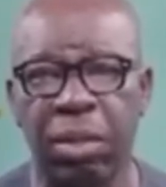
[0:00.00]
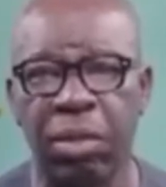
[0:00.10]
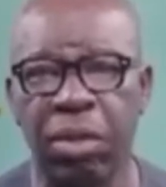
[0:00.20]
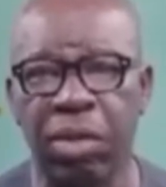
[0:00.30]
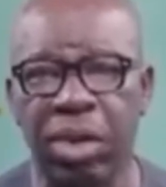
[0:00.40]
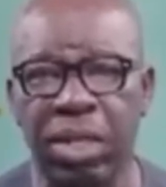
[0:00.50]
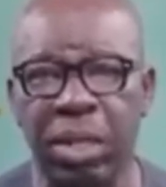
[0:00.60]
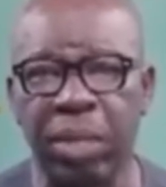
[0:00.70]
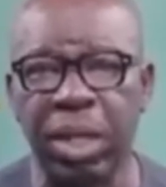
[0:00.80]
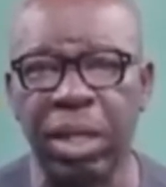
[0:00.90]

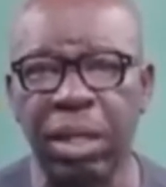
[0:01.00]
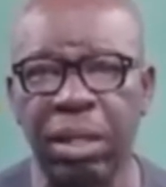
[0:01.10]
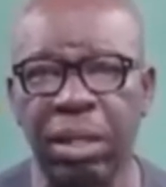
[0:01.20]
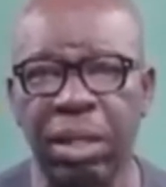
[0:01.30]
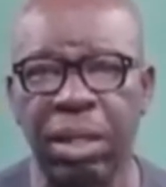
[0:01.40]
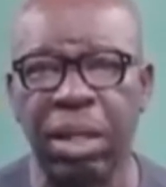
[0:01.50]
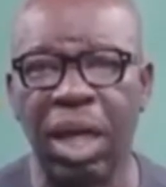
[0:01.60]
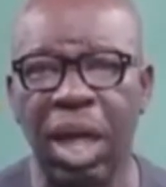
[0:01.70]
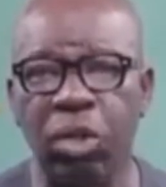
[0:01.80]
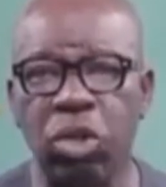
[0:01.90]
Regrettably, the
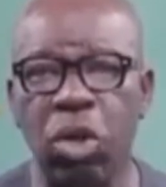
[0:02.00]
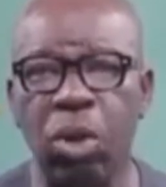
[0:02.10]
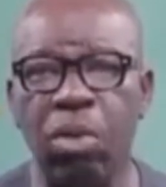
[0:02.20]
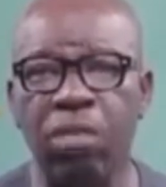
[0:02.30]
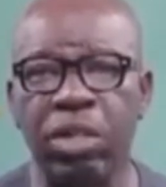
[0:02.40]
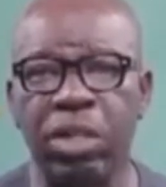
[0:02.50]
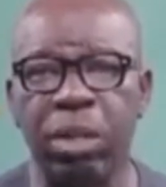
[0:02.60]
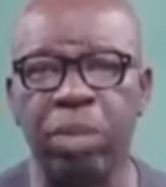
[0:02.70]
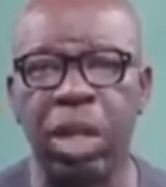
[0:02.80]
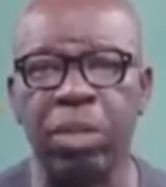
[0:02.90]
outcome of the
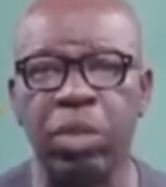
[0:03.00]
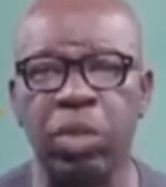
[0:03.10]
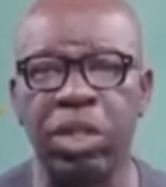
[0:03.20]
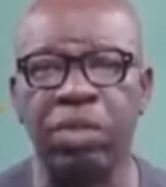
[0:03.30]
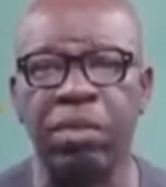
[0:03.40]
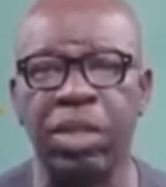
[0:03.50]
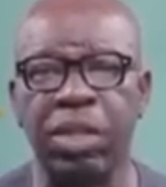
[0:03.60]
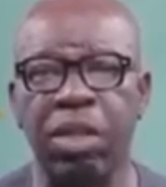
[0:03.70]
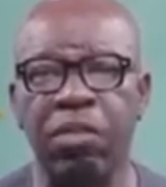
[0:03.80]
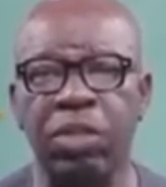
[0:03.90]
September
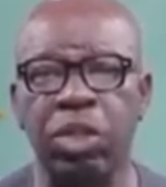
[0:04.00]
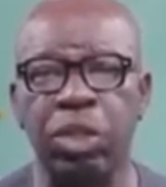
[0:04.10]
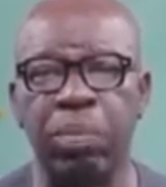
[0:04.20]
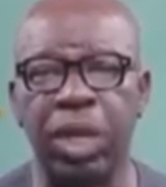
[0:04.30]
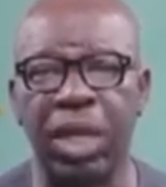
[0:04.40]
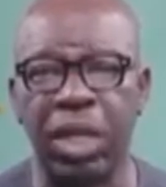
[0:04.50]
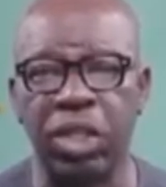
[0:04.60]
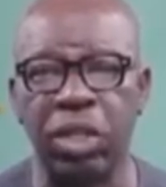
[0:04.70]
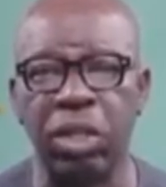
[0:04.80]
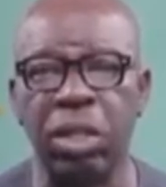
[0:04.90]
21st governorship
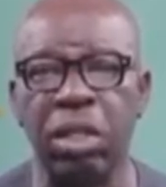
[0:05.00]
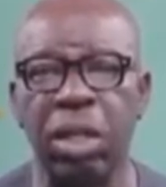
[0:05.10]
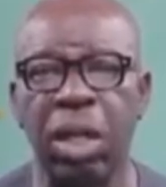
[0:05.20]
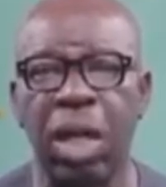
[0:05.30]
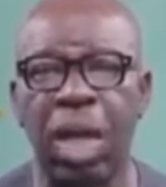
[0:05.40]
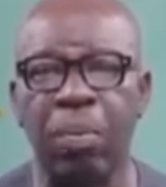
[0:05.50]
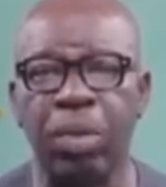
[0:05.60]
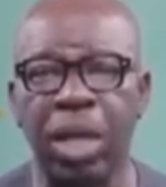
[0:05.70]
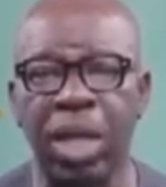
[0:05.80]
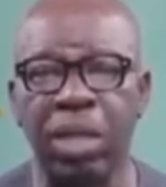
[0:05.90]
election
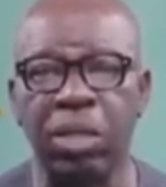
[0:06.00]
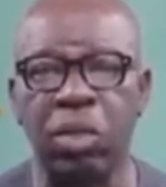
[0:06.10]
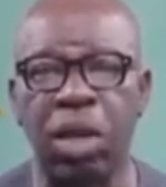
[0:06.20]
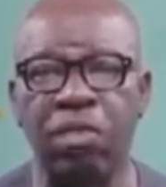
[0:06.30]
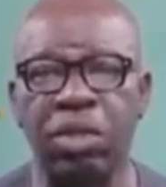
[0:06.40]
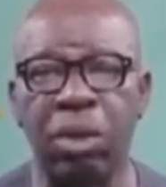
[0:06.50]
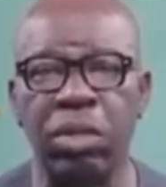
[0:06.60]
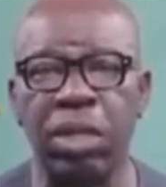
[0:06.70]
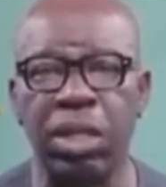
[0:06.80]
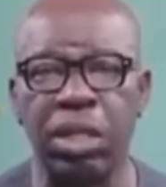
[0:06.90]
appears to have
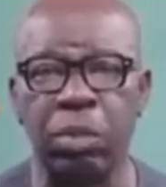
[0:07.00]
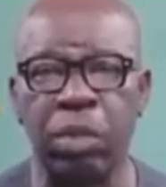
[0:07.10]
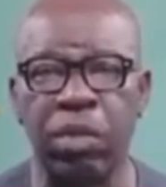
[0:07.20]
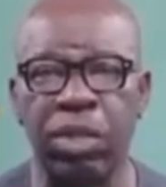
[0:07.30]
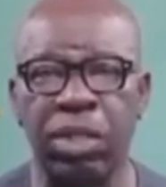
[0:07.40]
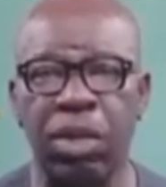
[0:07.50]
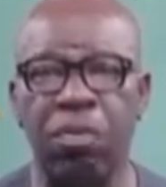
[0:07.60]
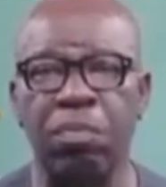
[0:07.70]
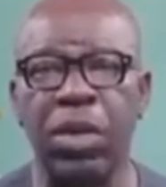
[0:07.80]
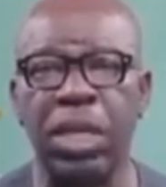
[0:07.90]
daunted the spirit
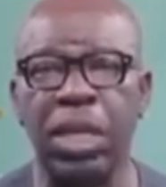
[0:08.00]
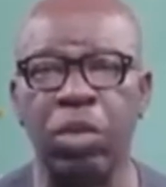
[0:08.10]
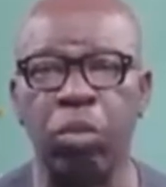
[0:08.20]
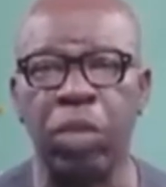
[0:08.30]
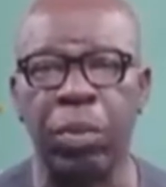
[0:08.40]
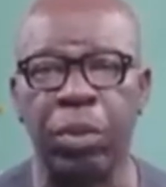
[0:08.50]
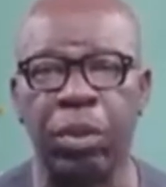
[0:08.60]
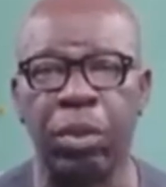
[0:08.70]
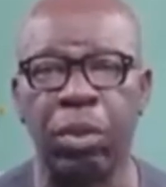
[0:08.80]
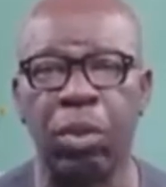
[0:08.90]
of many Edo
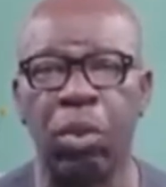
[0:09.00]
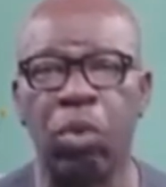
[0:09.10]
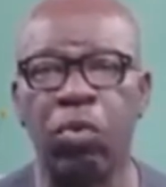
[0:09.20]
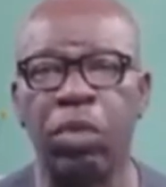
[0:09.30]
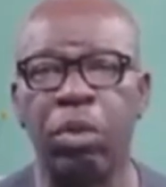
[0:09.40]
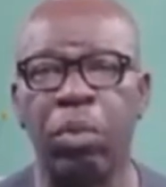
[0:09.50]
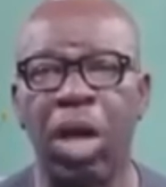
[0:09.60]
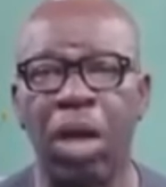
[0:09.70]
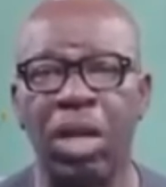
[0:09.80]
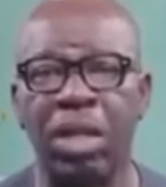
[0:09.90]
people who feel
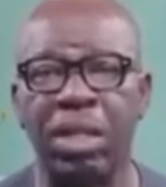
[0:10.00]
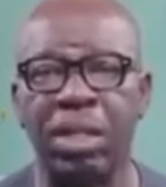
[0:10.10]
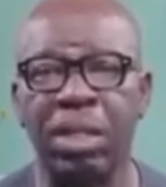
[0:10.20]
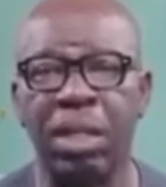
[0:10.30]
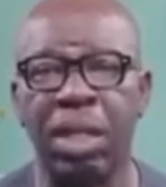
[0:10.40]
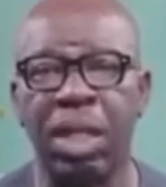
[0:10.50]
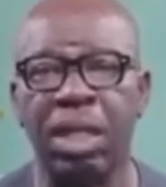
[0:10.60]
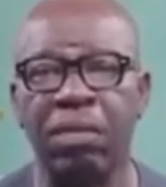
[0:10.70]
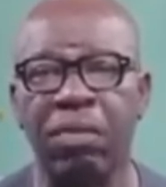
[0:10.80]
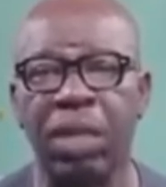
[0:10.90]
powerless in
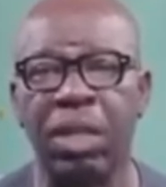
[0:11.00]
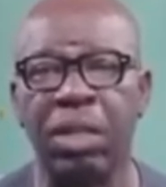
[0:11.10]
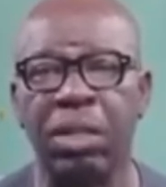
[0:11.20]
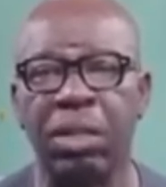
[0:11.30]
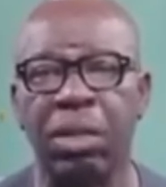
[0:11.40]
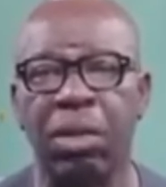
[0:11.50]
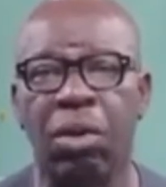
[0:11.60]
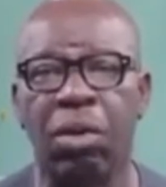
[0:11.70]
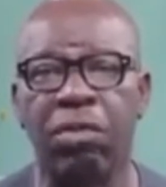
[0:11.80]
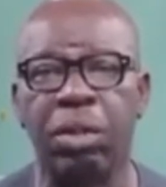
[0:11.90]
the face
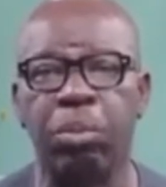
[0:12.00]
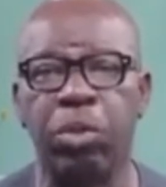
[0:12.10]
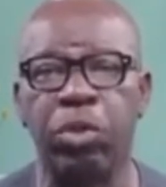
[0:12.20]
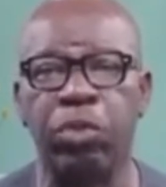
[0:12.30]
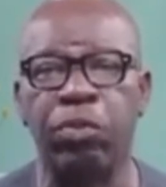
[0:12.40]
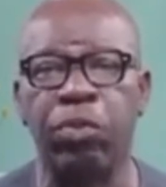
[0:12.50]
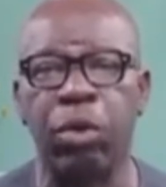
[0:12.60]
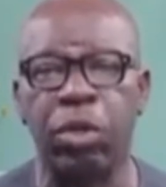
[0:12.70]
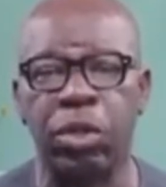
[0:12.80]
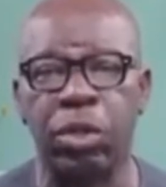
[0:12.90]
of the brute
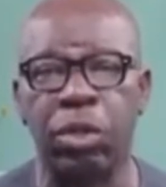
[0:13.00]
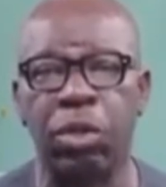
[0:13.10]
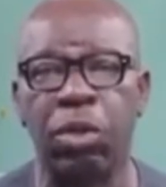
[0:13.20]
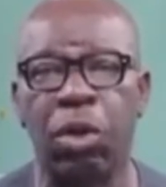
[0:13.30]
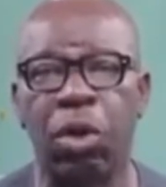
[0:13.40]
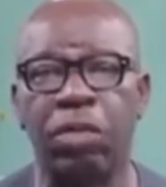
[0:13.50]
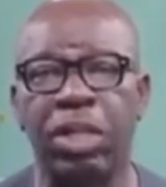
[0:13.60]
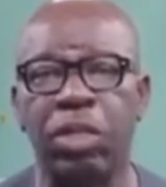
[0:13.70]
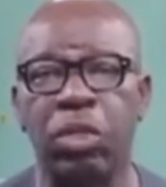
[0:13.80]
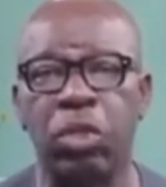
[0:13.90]
force of the
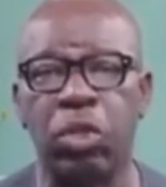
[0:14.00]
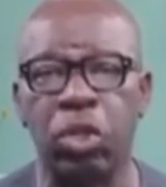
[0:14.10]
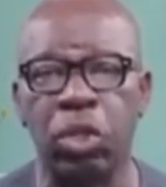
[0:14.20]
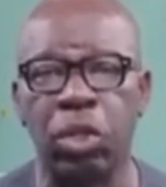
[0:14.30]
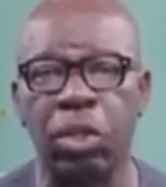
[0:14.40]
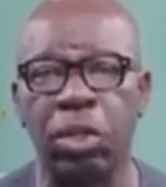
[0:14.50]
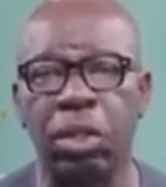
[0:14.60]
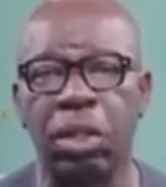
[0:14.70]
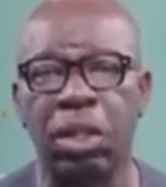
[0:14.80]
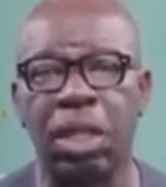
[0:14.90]

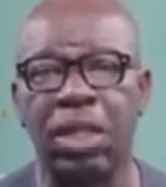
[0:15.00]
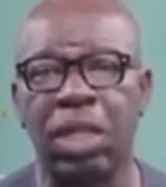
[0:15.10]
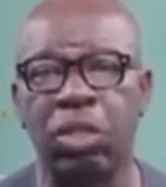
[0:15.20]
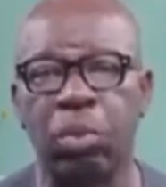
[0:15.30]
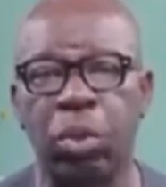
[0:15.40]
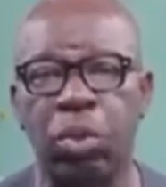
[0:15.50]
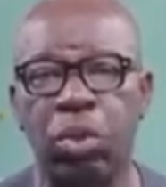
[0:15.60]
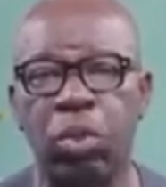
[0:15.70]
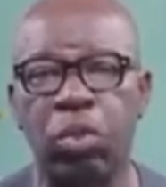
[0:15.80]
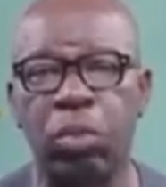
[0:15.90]
institutions that are
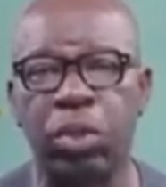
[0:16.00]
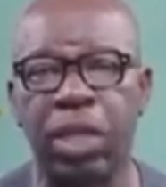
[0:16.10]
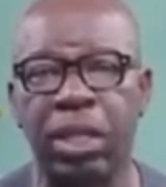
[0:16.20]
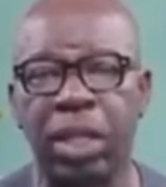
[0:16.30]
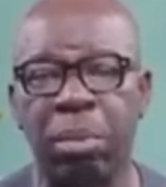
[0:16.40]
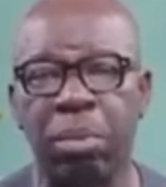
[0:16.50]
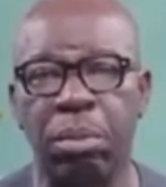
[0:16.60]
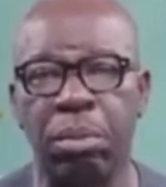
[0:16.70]
supposed to protect them.